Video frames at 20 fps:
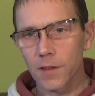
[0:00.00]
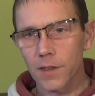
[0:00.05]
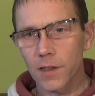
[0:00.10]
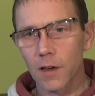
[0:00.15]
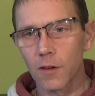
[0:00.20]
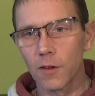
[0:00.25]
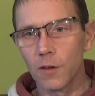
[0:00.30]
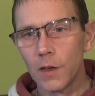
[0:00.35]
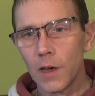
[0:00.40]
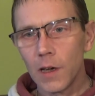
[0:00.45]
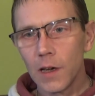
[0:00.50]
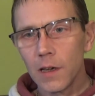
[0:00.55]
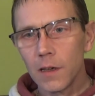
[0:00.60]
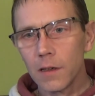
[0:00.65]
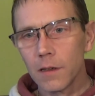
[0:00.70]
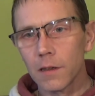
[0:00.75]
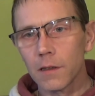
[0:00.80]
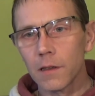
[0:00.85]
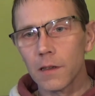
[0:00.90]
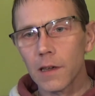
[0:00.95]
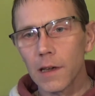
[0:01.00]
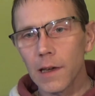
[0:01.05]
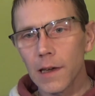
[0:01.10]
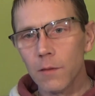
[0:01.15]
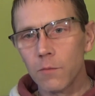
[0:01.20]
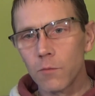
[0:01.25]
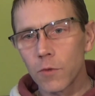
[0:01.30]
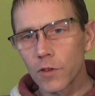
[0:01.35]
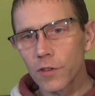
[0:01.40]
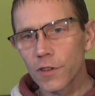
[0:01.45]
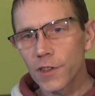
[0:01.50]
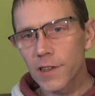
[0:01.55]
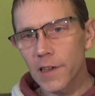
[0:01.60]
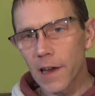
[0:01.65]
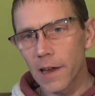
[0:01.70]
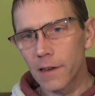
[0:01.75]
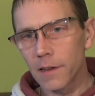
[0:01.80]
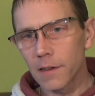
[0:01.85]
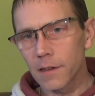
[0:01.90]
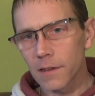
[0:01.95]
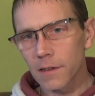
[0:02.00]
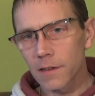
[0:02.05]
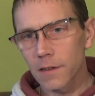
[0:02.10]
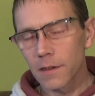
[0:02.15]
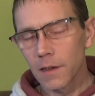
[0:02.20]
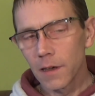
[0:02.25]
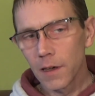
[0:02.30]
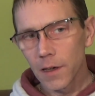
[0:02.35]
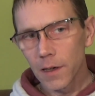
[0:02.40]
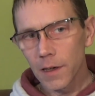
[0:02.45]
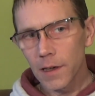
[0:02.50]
So in one sense,